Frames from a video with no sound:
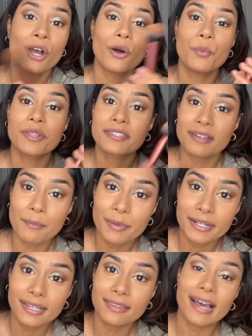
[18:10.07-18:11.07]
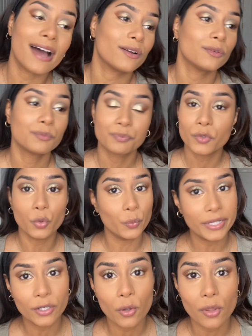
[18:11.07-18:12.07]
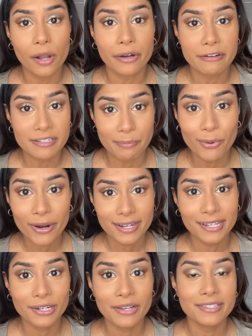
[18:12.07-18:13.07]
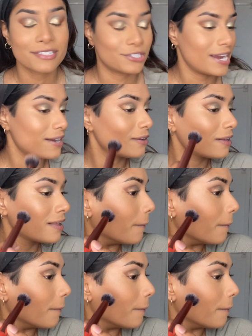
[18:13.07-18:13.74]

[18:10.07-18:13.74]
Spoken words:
with somebody that we no longer support here on this channel,